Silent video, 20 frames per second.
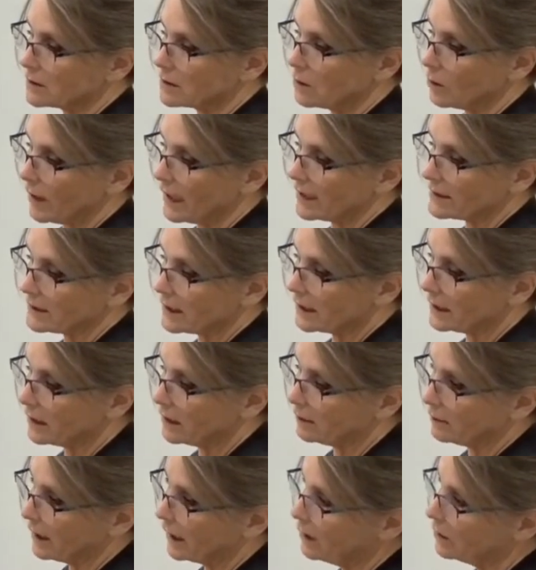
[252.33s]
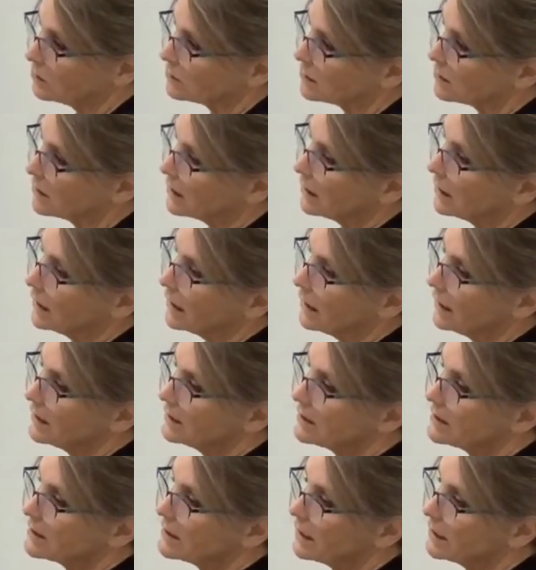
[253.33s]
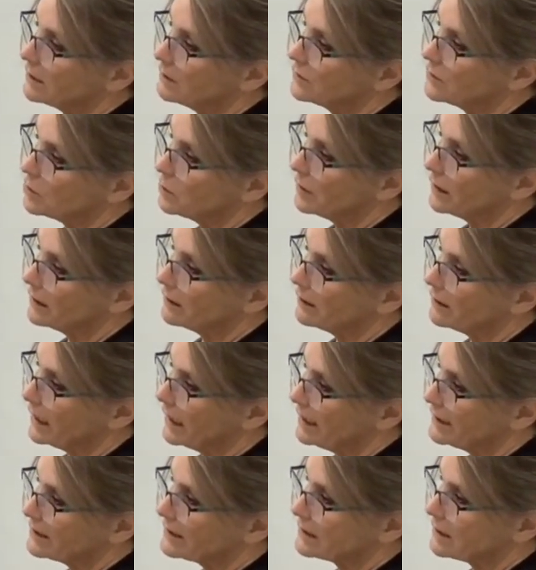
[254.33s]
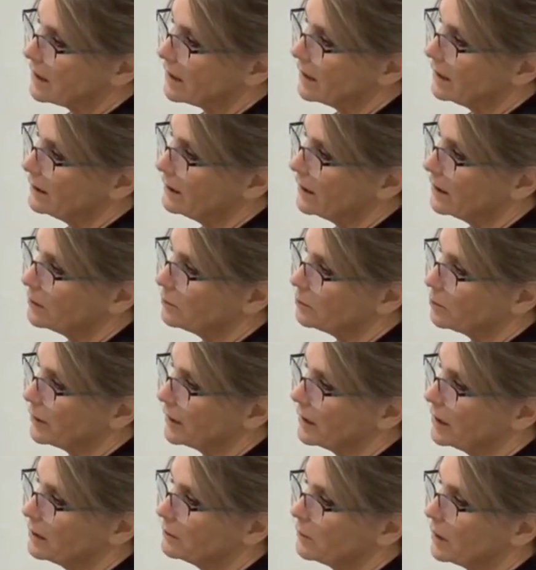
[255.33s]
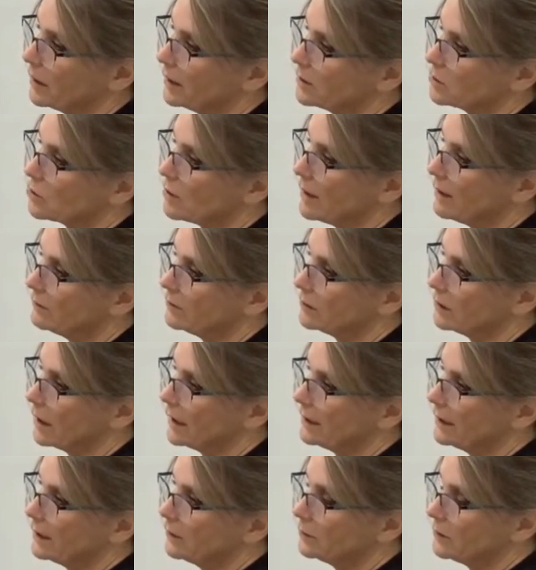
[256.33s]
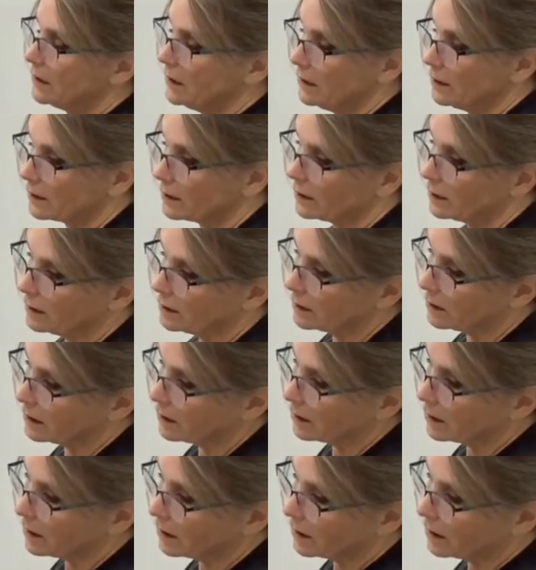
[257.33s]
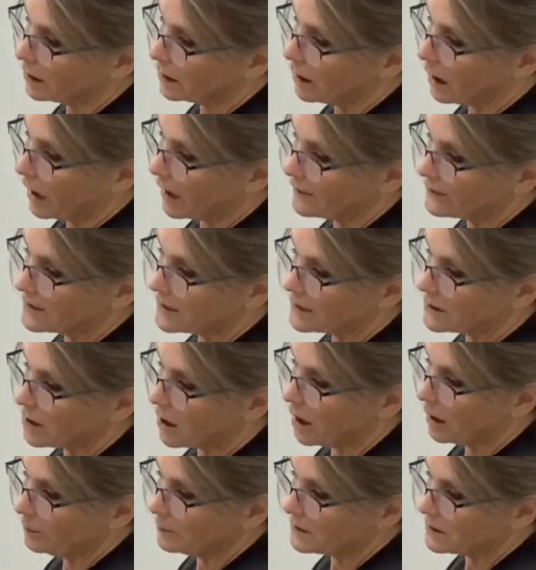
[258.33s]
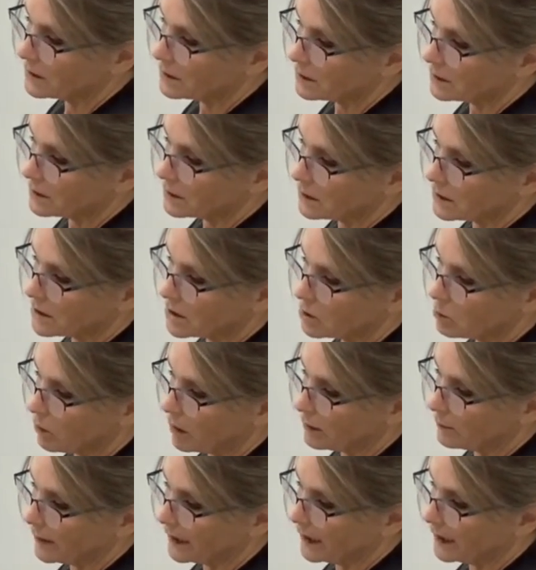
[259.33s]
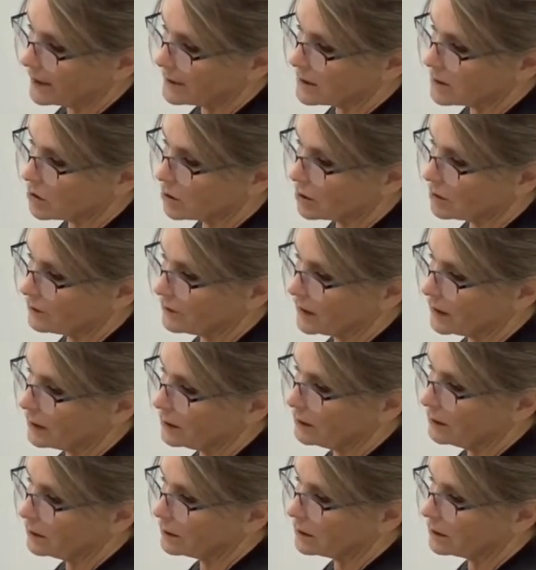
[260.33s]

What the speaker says: So as I come out, instead of doing that side and bringing my travel line out here, I've stopped, swung my S curve in,